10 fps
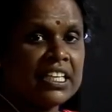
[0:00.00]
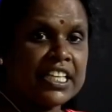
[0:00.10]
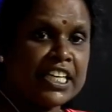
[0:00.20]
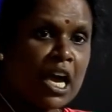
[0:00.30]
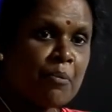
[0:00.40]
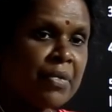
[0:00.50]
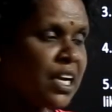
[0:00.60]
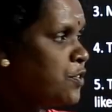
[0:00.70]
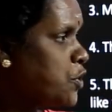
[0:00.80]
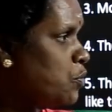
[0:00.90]
the number
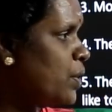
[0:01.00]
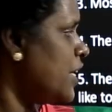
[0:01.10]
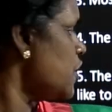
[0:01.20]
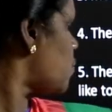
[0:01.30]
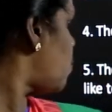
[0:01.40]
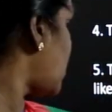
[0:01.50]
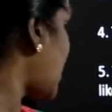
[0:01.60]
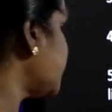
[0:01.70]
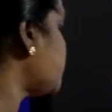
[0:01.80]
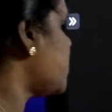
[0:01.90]
of students who
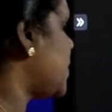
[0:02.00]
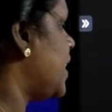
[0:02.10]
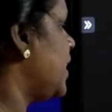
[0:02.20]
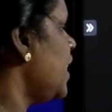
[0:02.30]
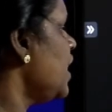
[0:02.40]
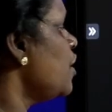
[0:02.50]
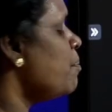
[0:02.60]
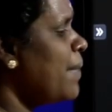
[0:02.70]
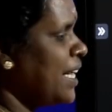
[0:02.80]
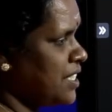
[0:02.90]
like to study
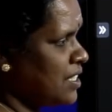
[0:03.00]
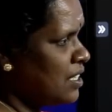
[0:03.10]
maths.